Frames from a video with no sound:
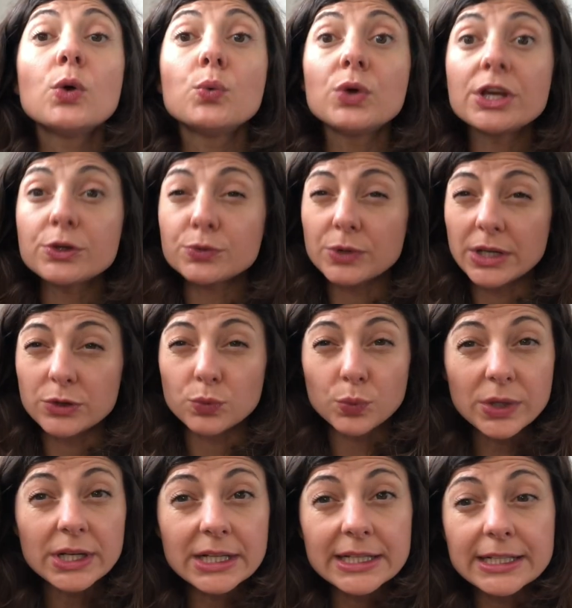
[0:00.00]
We create
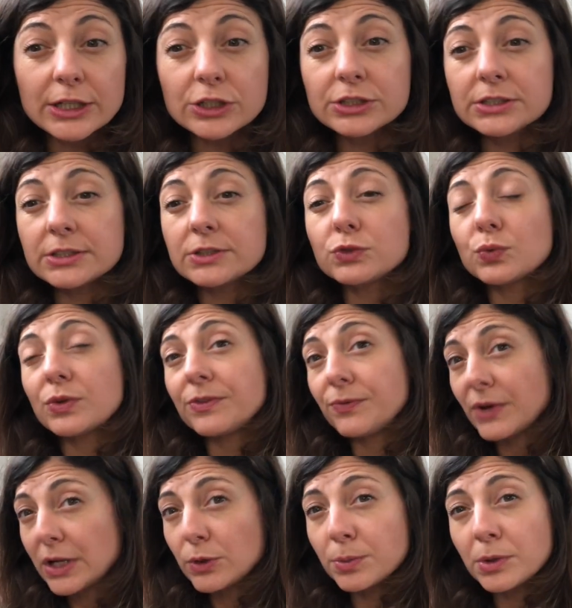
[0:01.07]
weekly content with
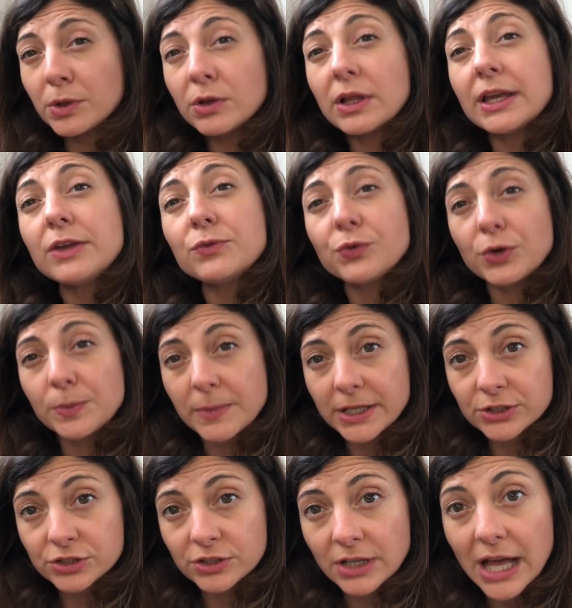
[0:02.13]
valuable
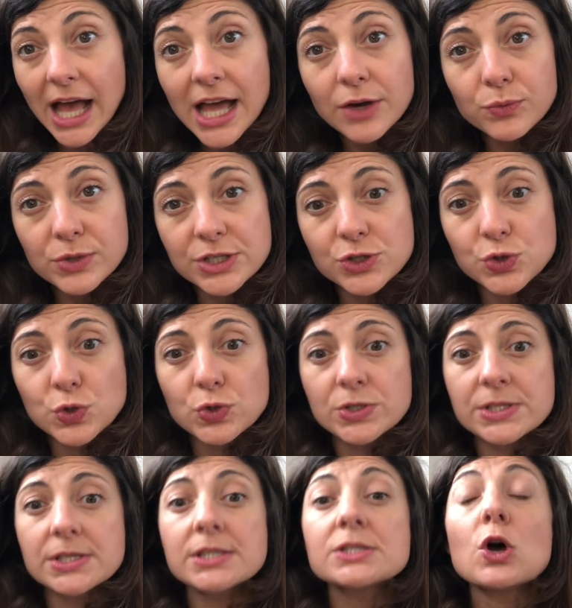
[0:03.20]
information and
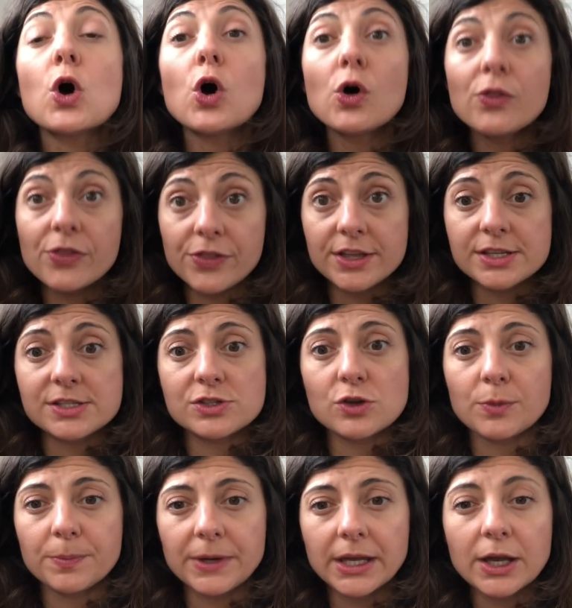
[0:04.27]
resources on this
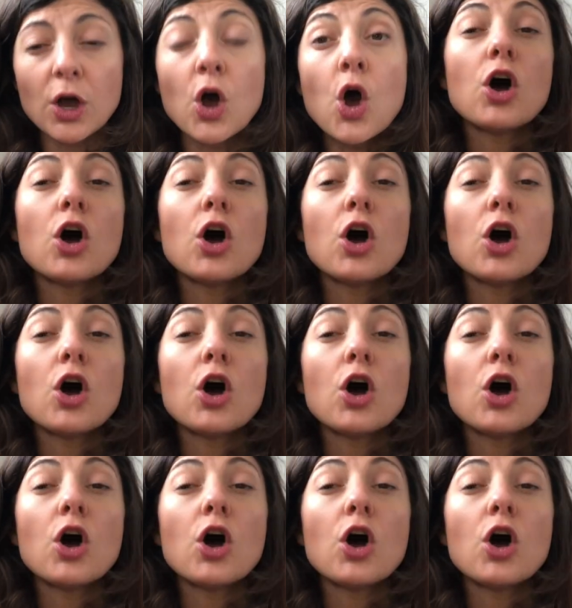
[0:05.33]
topic.